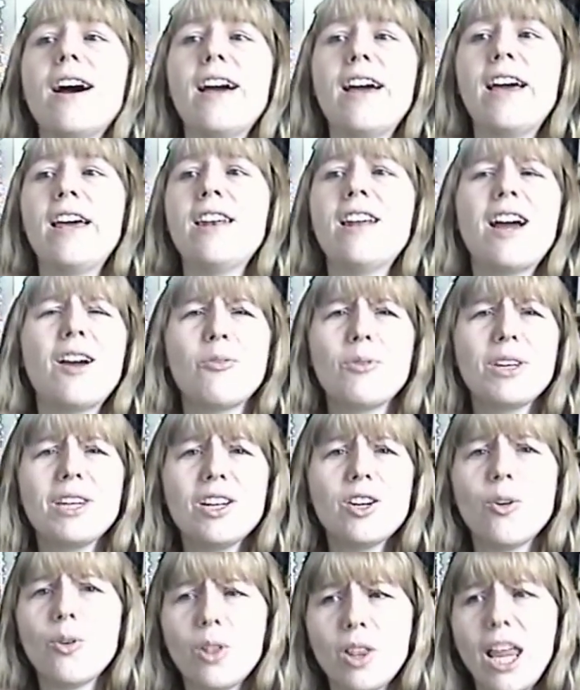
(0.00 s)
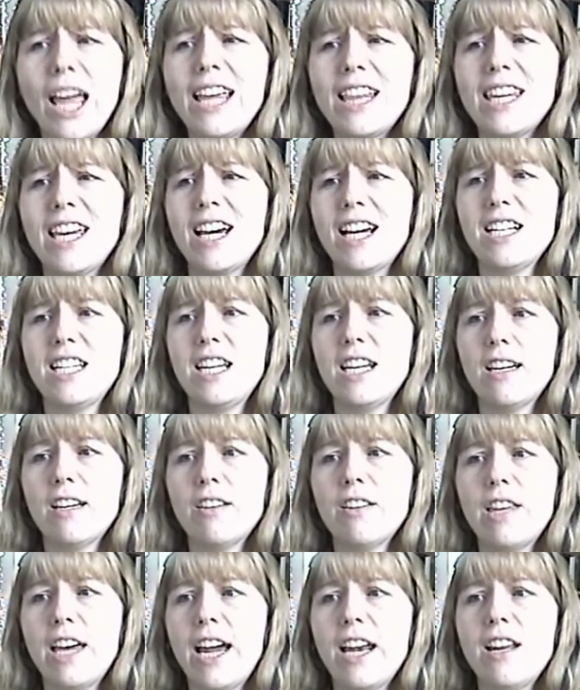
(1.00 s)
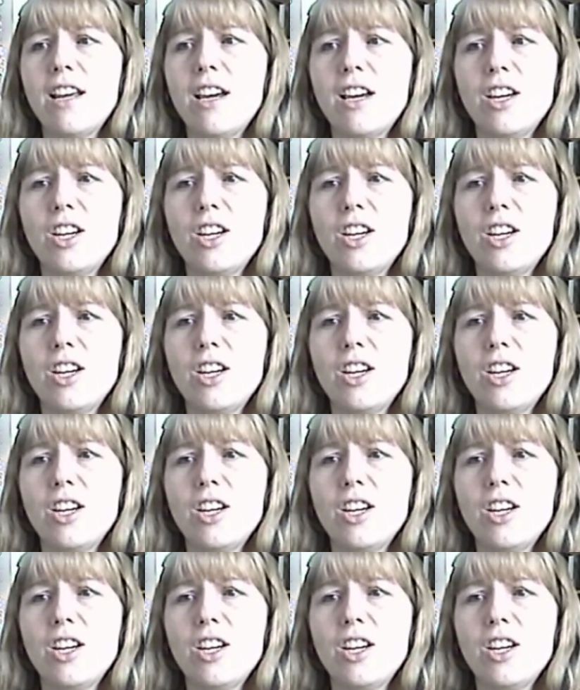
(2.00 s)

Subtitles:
And I really don't like the idea that